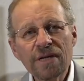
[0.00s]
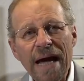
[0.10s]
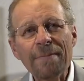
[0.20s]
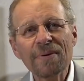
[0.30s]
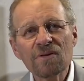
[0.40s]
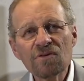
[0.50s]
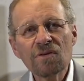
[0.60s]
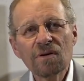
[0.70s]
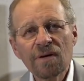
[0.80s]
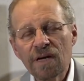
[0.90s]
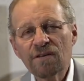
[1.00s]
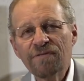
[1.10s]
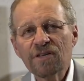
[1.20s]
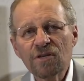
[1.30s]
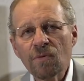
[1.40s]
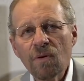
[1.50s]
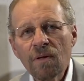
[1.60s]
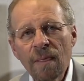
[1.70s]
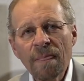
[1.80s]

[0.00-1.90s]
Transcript: happens. It's visceral.